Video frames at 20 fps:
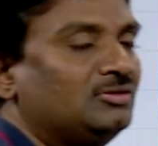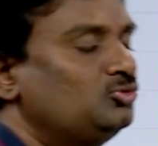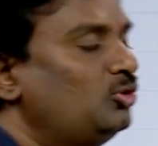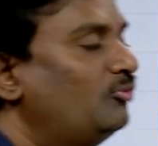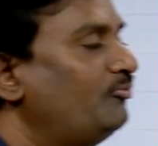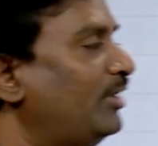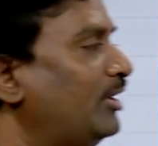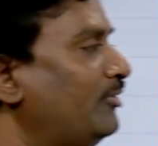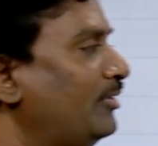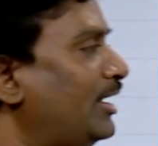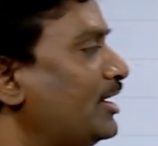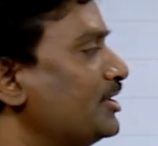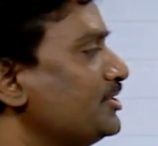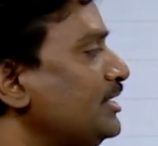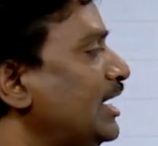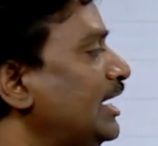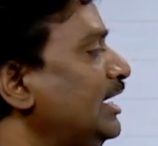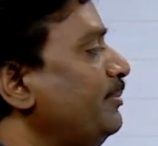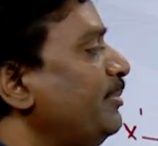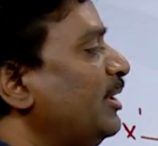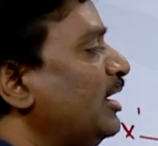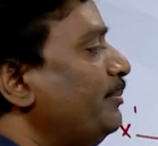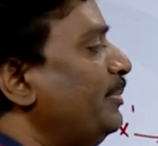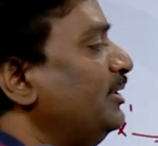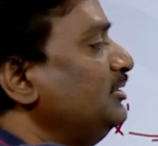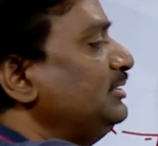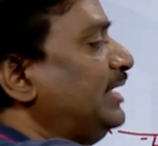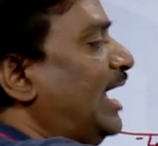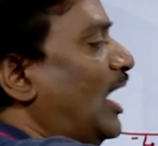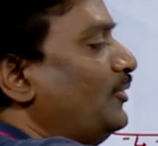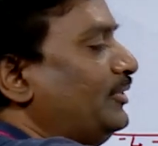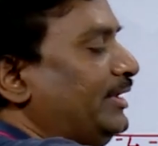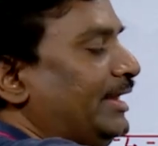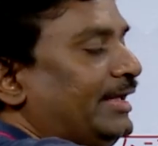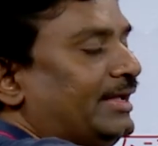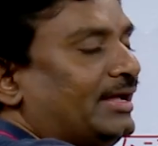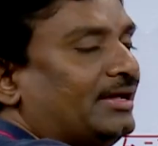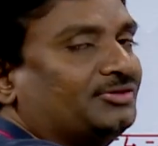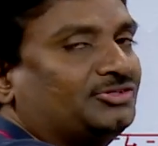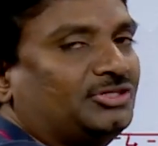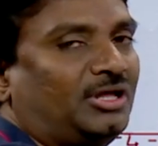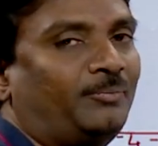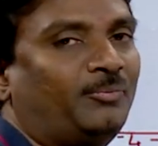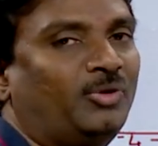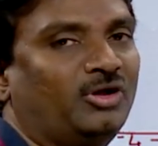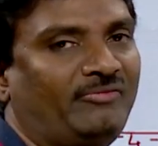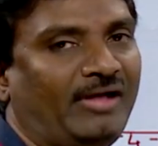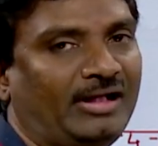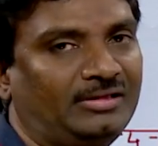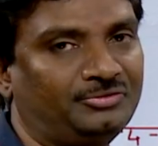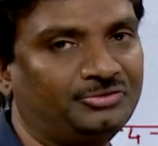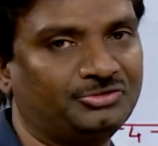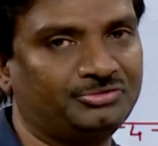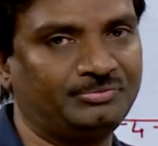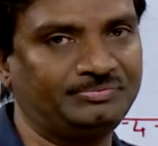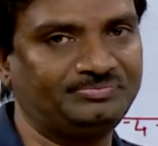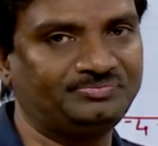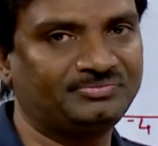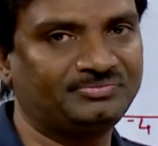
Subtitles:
So for your understanding purpose, I have taken some more values.